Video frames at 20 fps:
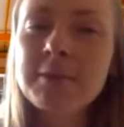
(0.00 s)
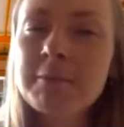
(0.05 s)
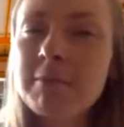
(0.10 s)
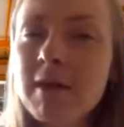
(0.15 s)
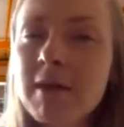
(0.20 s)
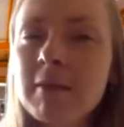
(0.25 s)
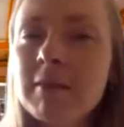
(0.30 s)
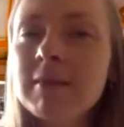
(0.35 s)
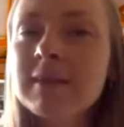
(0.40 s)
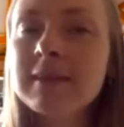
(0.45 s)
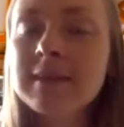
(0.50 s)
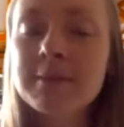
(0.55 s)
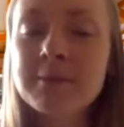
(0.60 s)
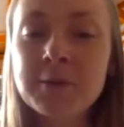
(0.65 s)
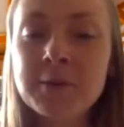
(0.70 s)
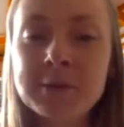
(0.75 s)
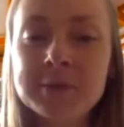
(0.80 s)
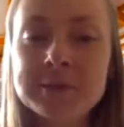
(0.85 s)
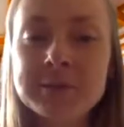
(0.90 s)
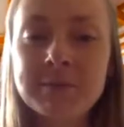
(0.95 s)
Probably the
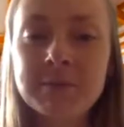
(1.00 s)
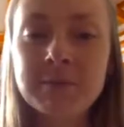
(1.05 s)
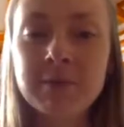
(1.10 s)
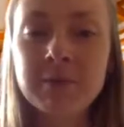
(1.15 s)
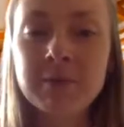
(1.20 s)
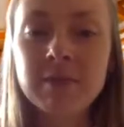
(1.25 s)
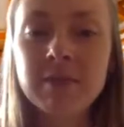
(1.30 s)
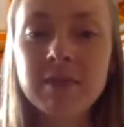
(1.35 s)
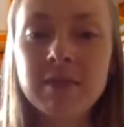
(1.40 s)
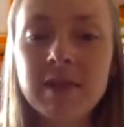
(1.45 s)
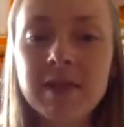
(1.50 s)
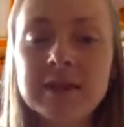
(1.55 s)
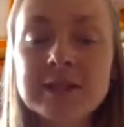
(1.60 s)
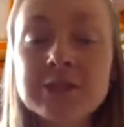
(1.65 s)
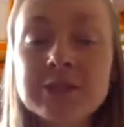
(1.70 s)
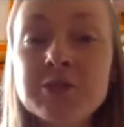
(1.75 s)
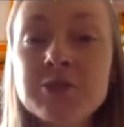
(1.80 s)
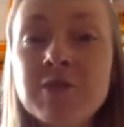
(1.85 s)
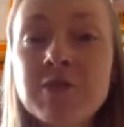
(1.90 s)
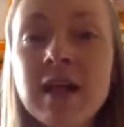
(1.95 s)
most important thing,
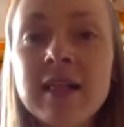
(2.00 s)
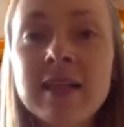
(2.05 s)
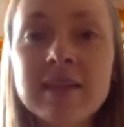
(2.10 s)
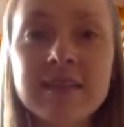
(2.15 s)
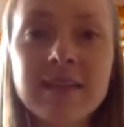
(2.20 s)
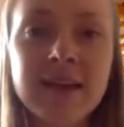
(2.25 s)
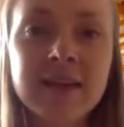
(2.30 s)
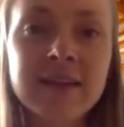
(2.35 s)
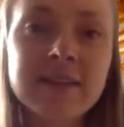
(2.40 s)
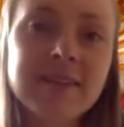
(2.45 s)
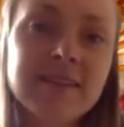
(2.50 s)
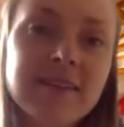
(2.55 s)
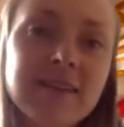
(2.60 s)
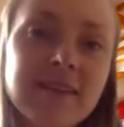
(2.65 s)
to validate